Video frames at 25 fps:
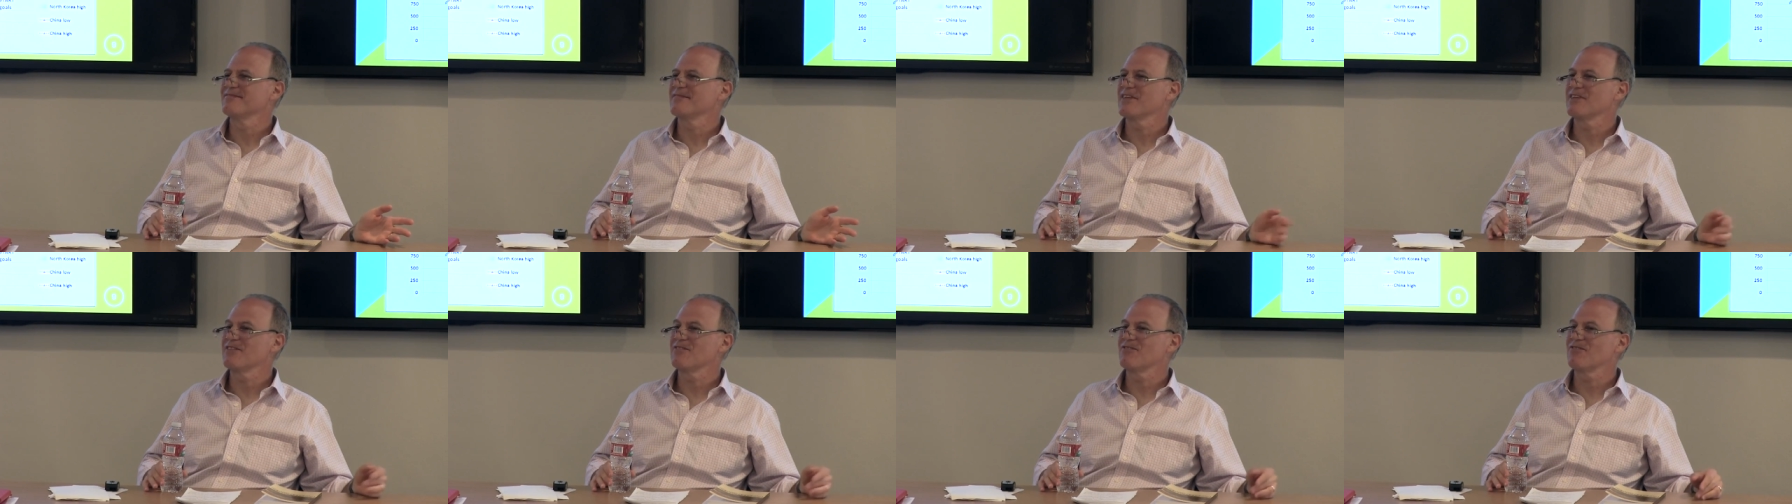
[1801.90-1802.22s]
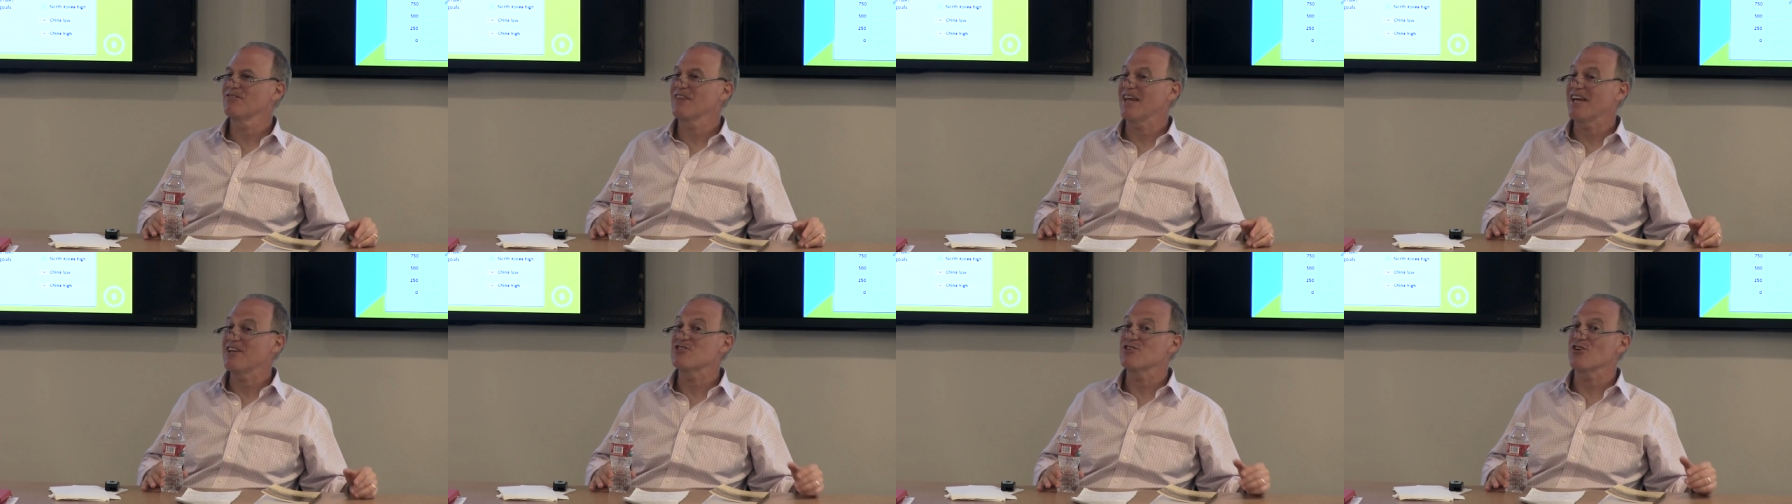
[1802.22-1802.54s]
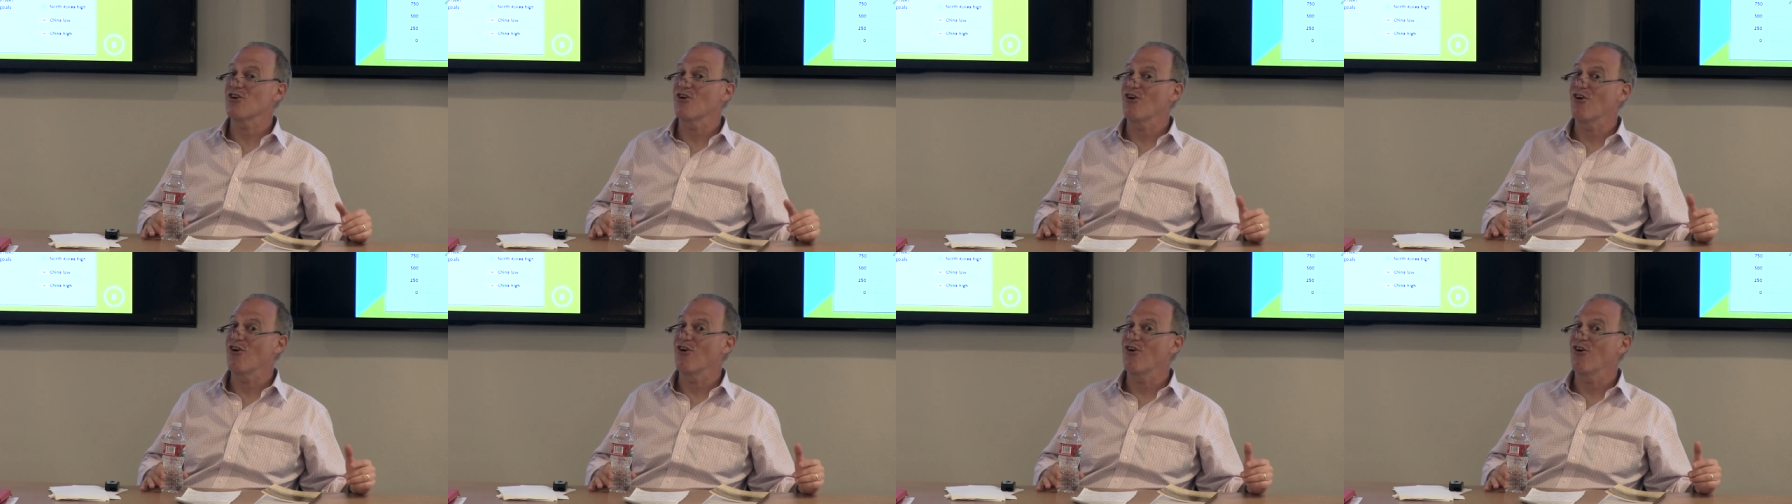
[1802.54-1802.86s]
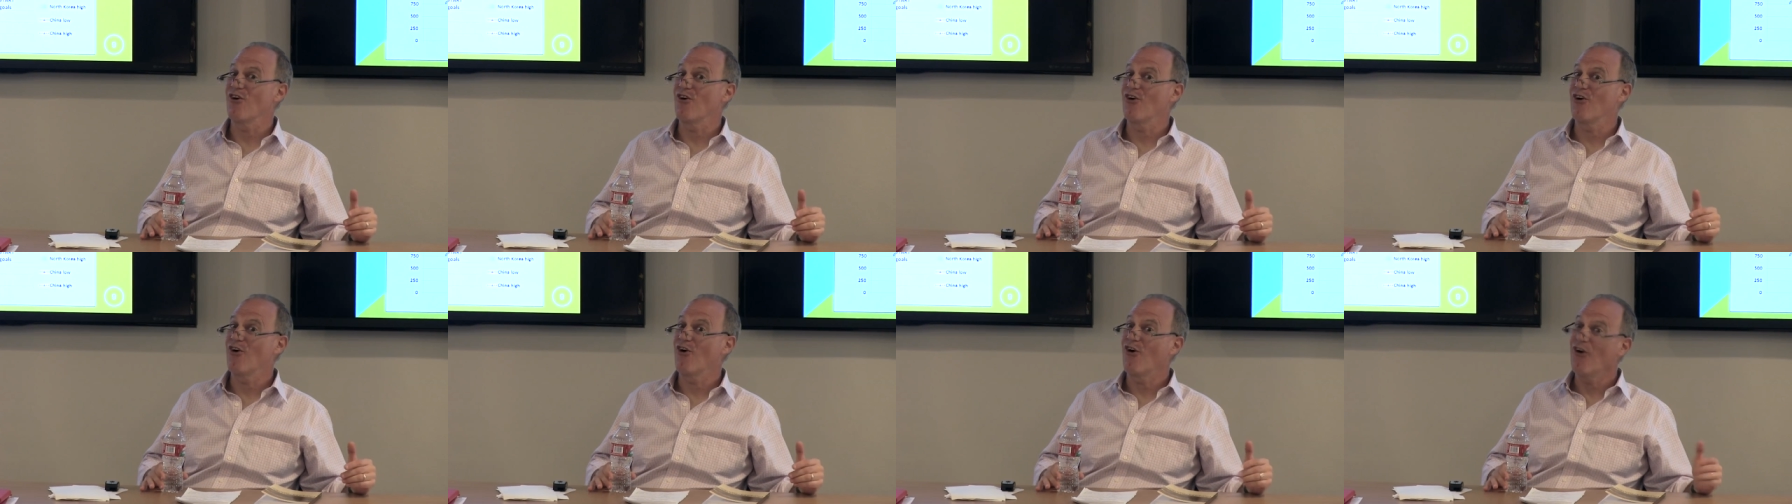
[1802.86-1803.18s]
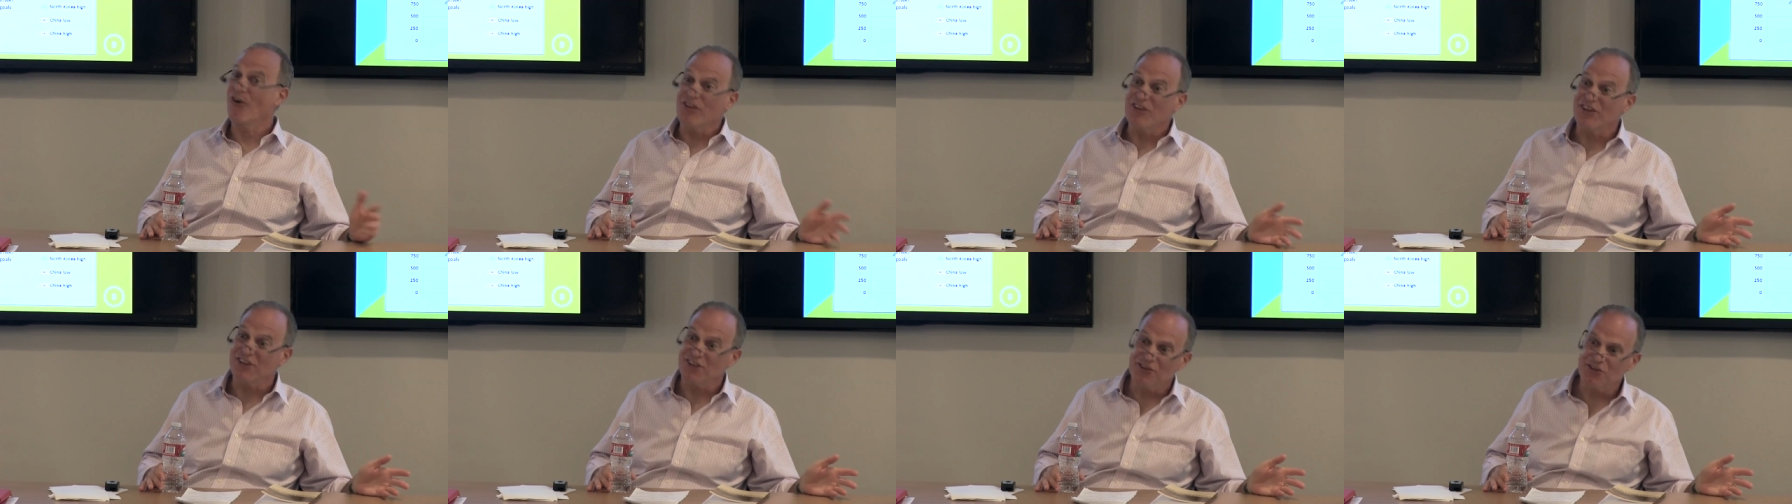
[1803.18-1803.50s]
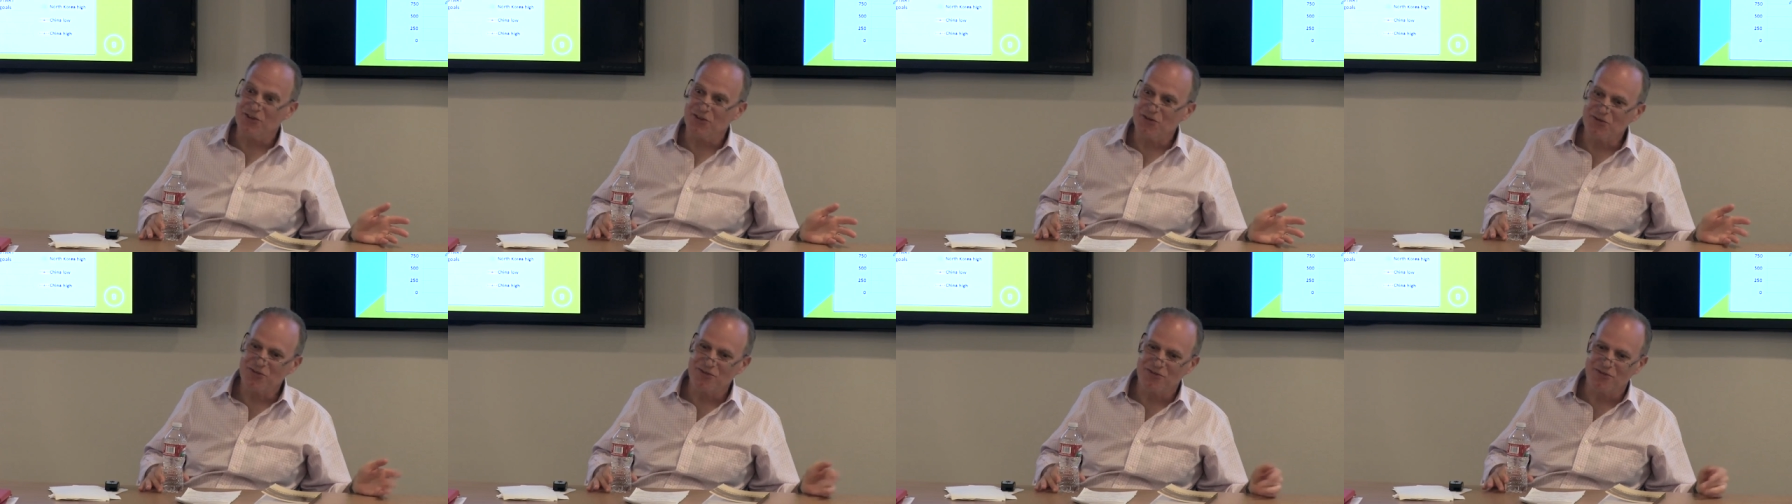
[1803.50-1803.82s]
If that's all they
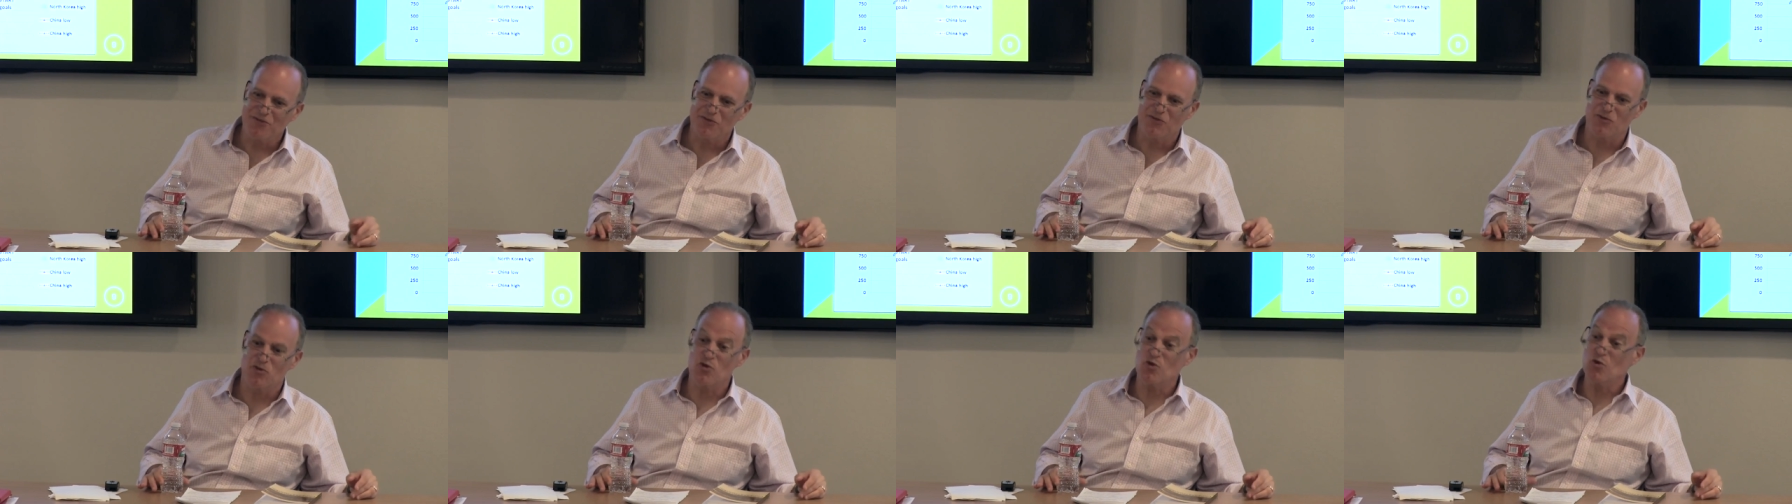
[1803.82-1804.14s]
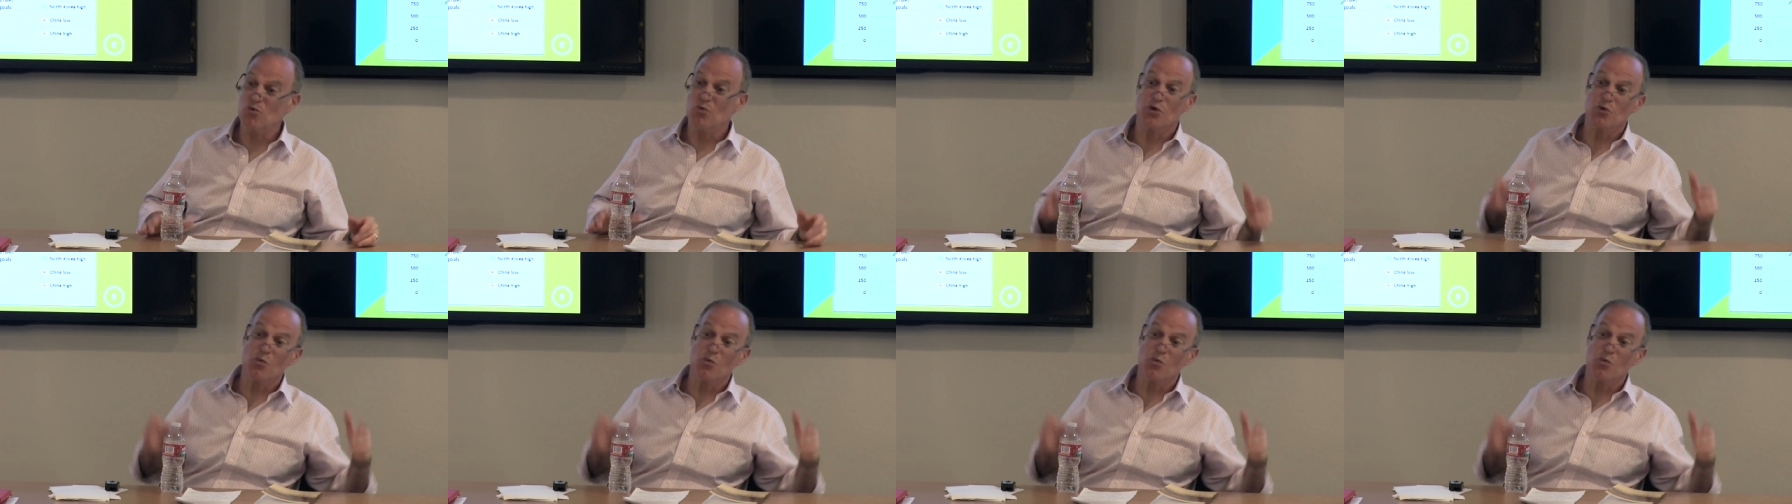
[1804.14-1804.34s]
do, you